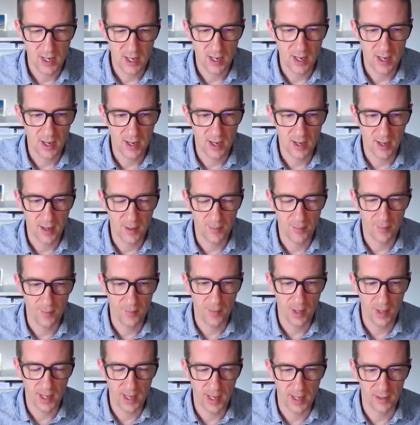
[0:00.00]

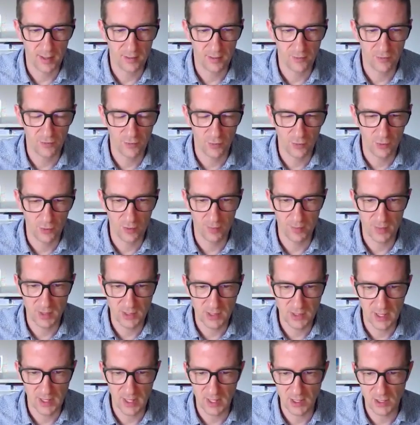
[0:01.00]
And for the
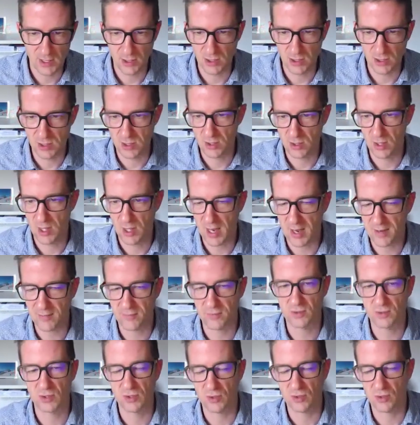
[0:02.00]
mitigations that you
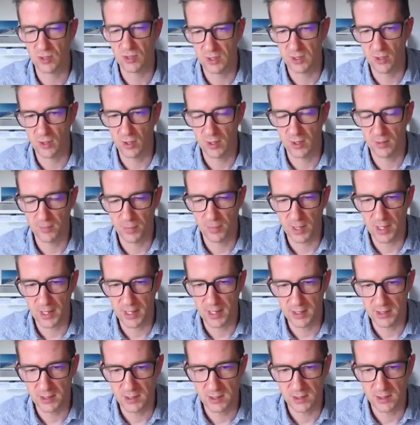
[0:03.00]
haven't already got in
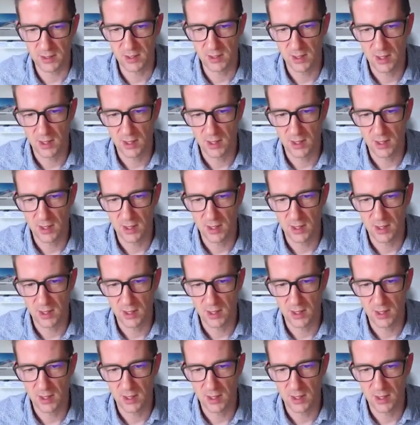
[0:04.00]
place,